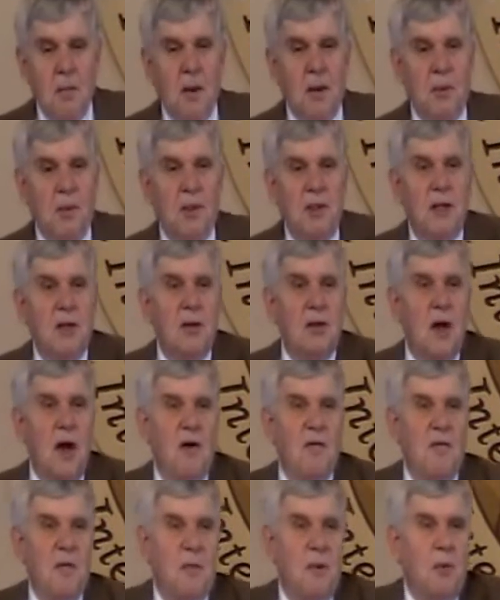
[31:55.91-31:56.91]
But we do
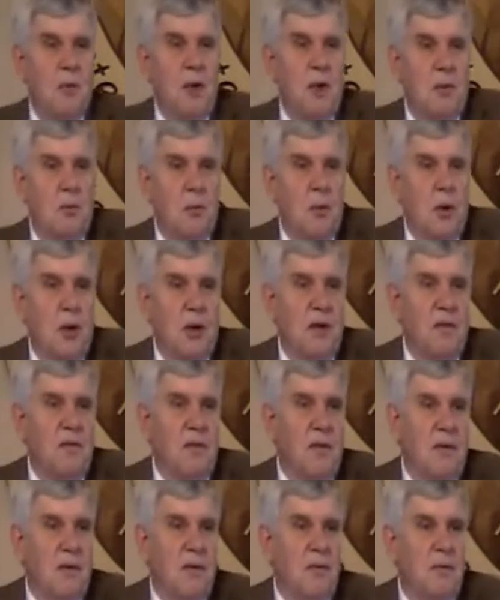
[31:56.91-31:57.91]
know from the written word
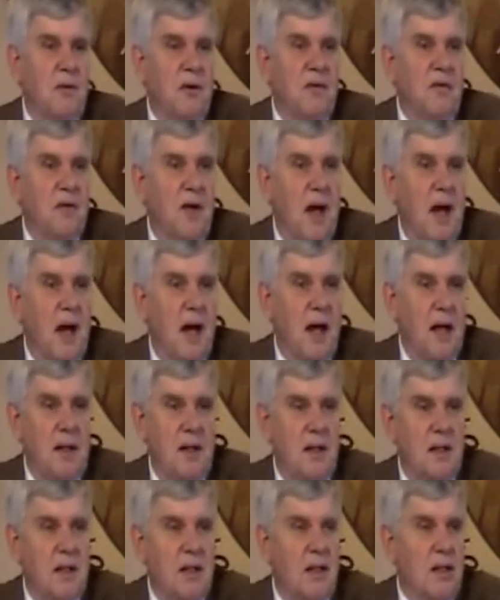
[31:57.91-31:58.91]
of, of
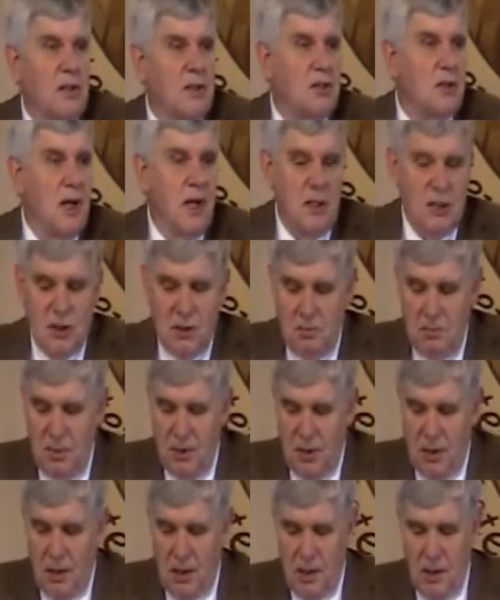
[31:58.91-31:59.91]
God in the instruction
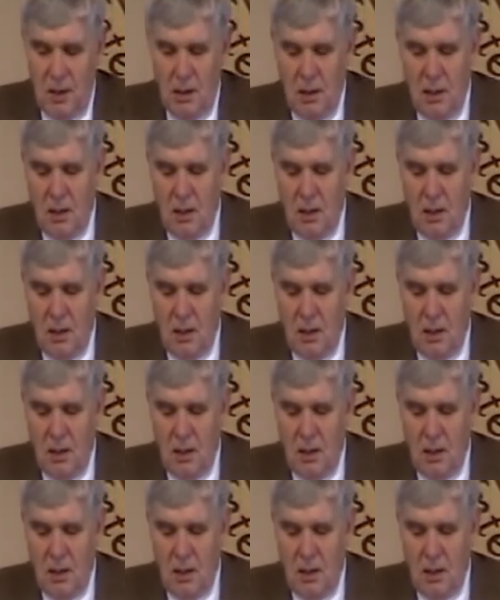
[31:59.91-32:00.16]
book,